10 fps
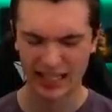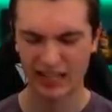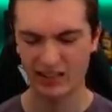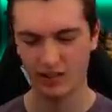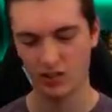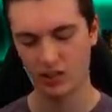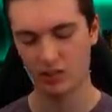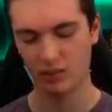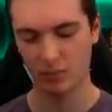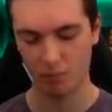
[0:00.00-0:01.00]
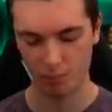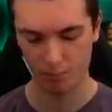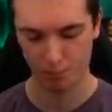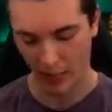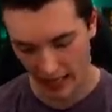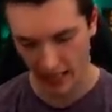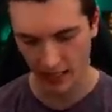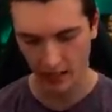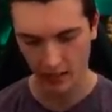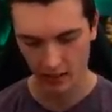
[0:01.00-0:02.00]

Ah, this is just going to be a pain.